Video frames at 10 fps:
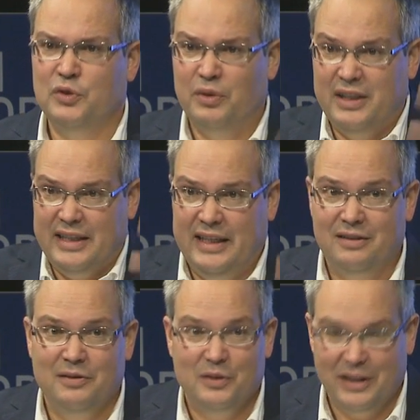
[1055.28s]
to the
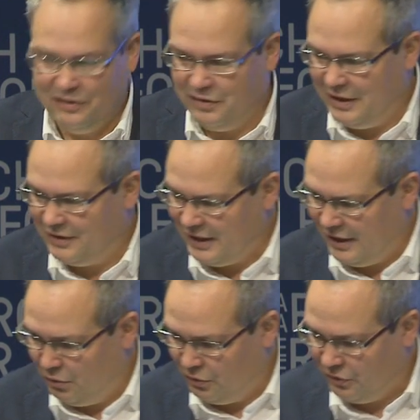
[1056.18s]
king, that, that,
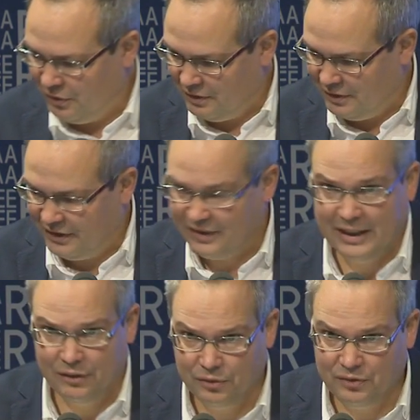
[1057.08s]
cannot, that
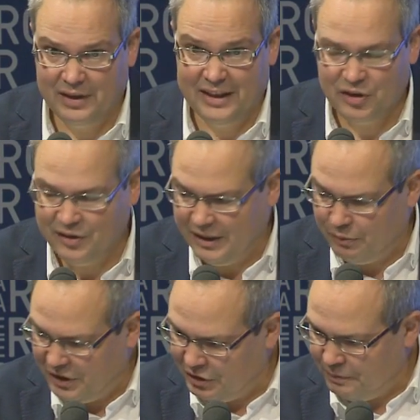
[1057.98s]
cannot
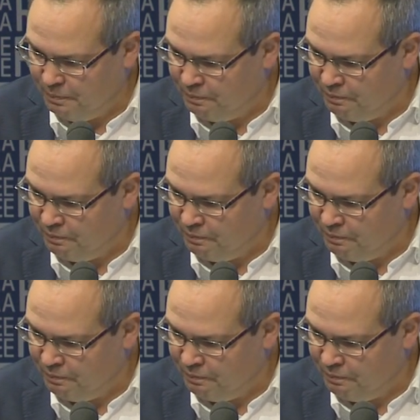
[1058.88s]
extinguish.